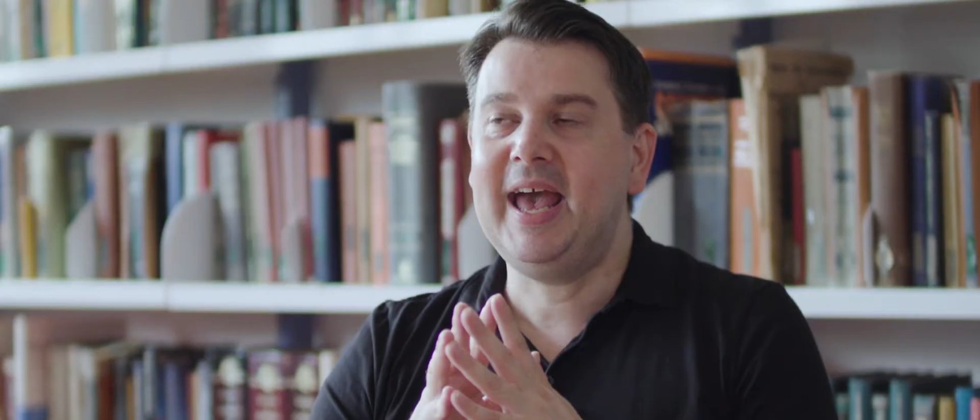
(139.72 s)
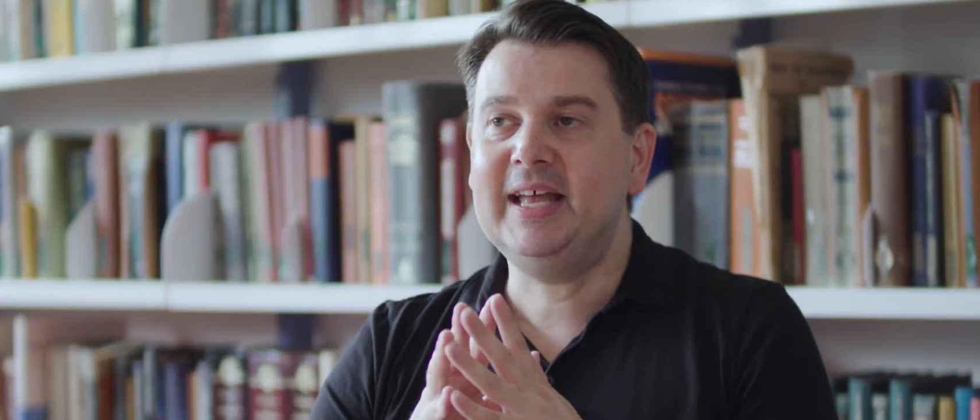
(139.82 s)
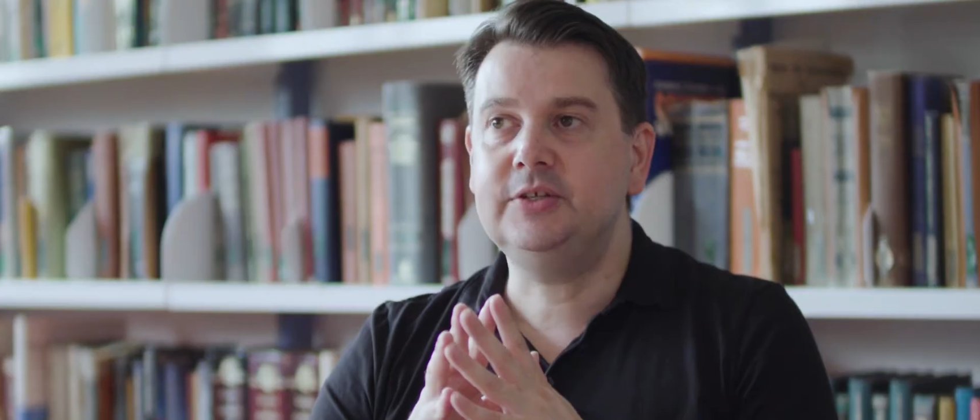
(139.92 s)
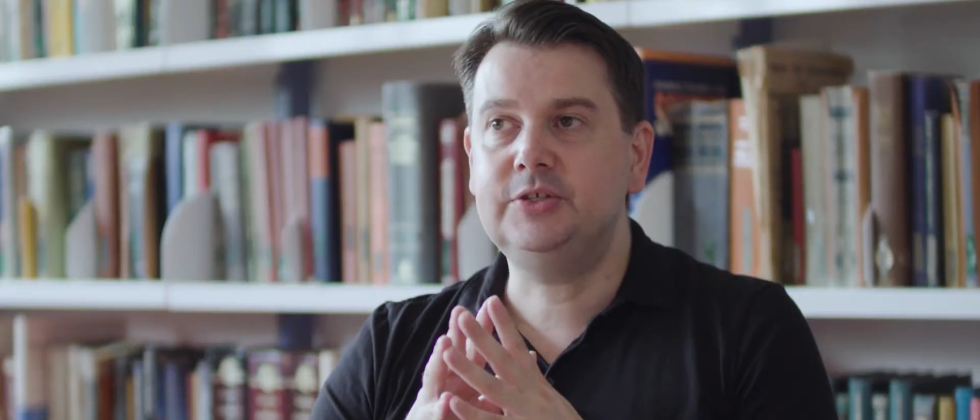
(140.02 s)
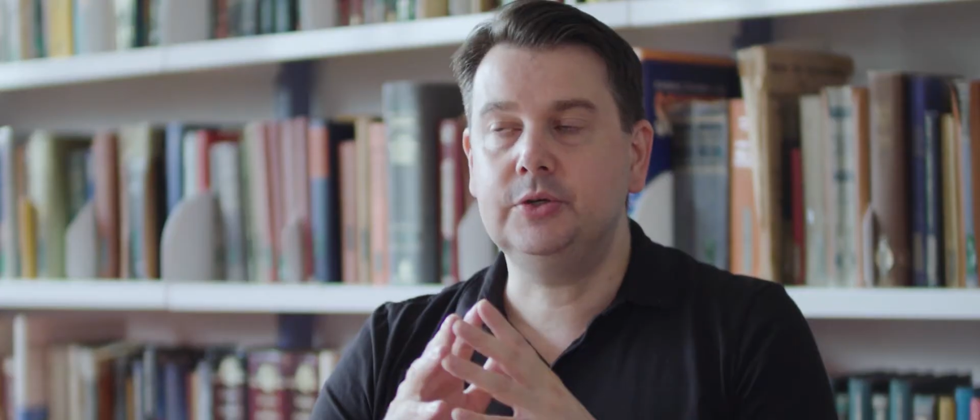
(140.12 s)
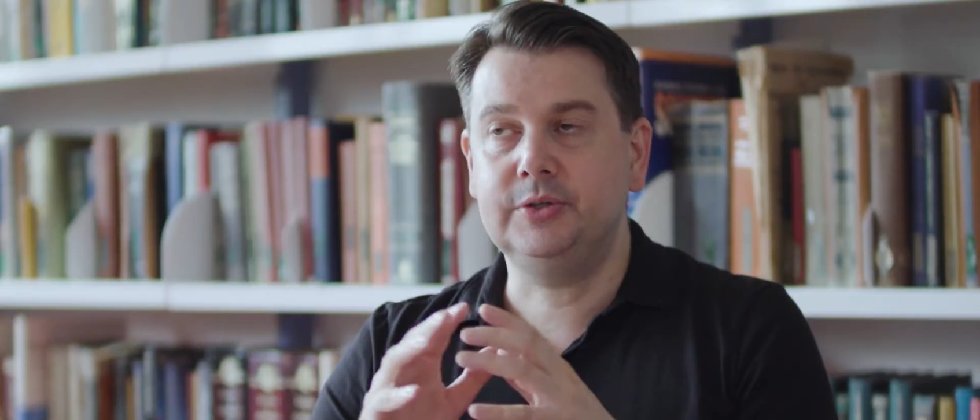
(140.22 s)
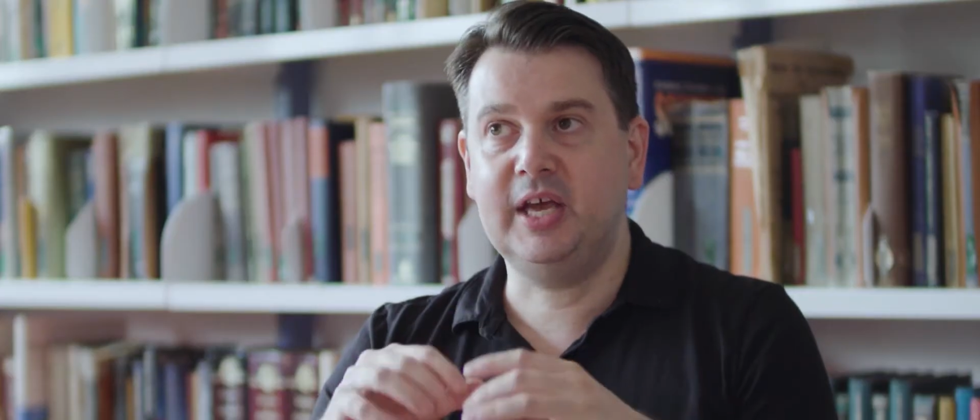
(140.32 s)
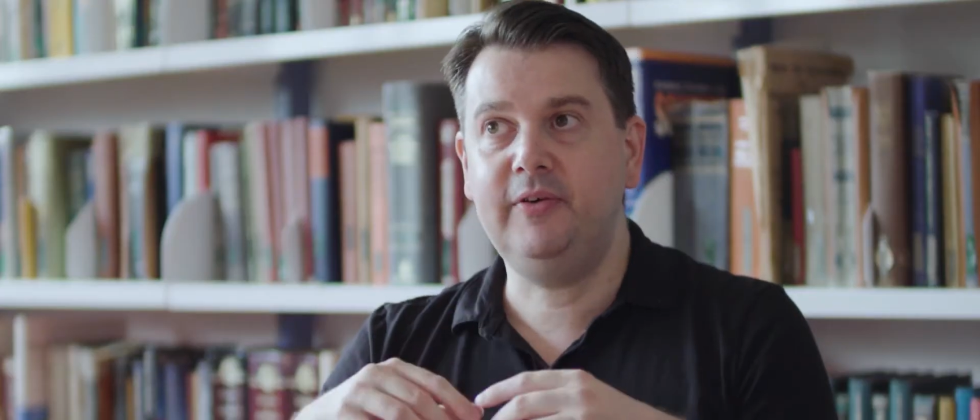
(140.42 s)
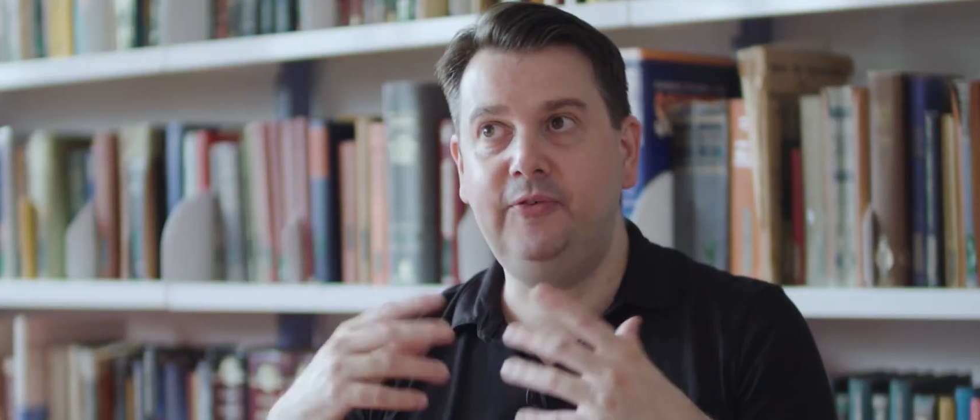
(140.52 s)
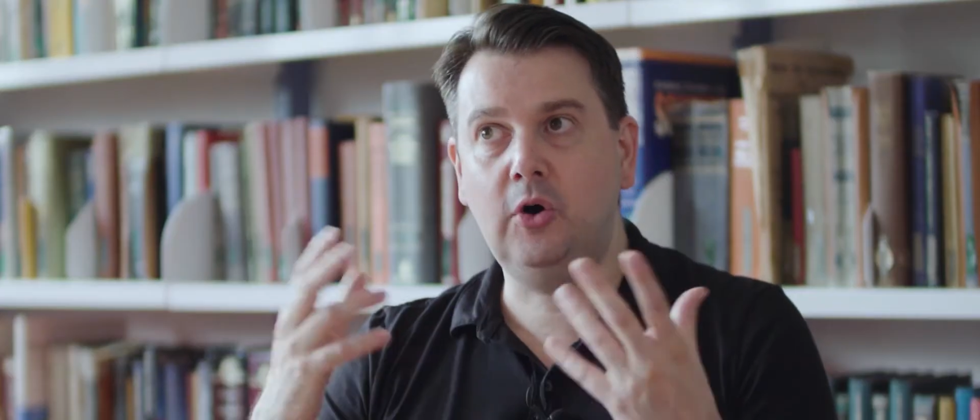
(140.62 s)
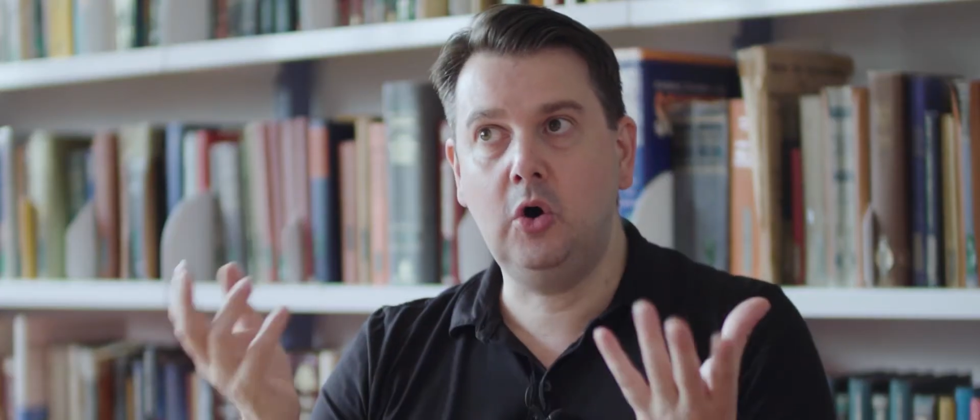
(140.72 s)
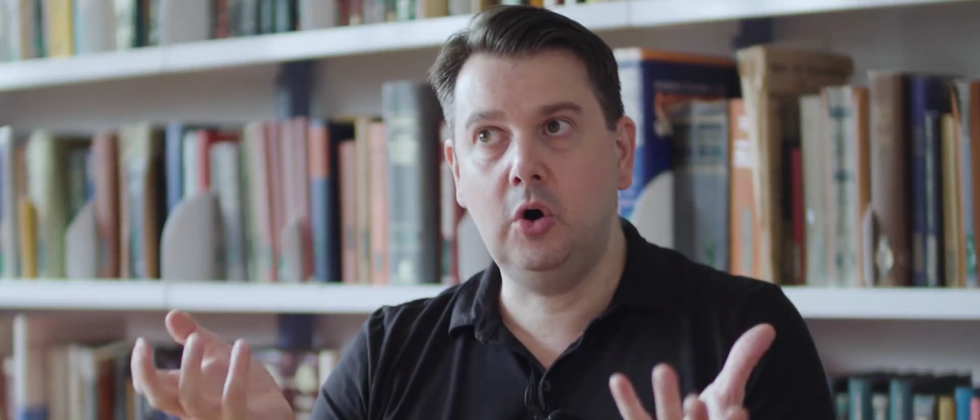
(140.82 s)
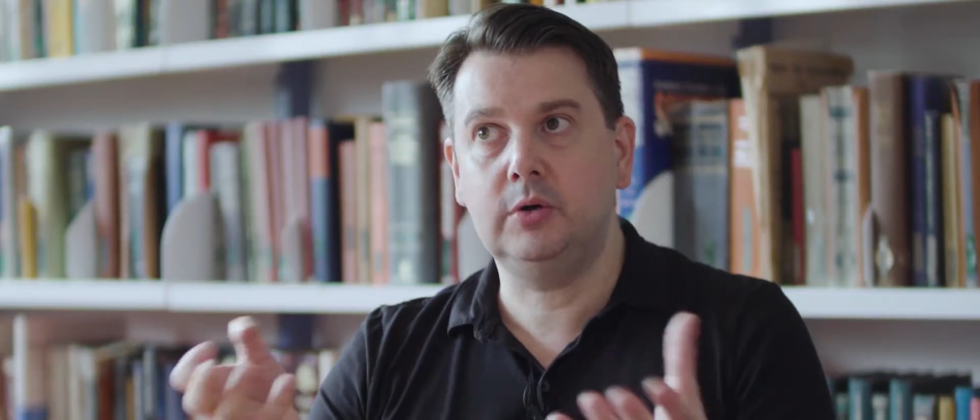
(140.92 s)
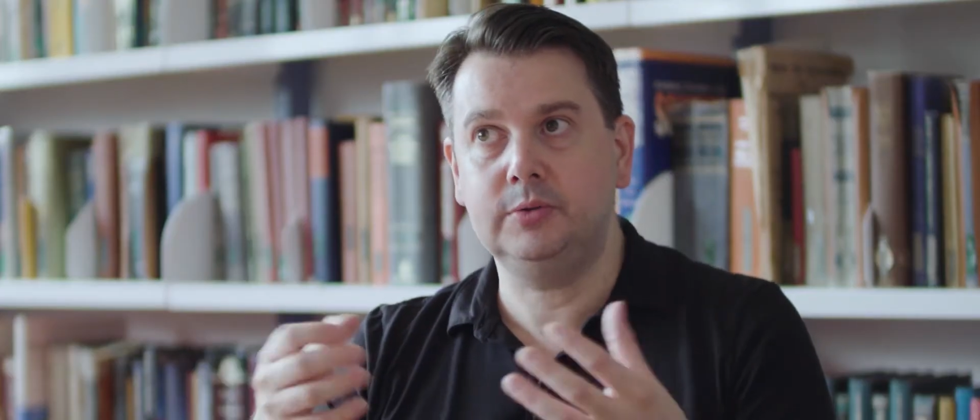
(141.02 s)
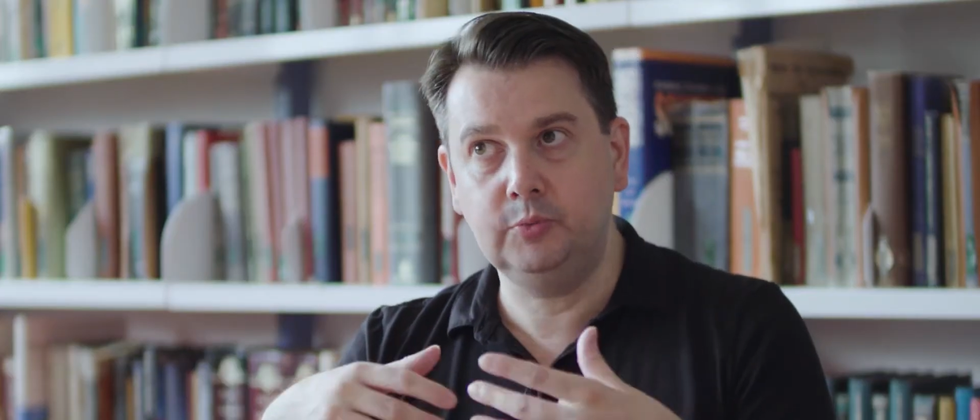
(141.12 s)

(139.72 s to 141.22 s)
And so uh, therefore, uh,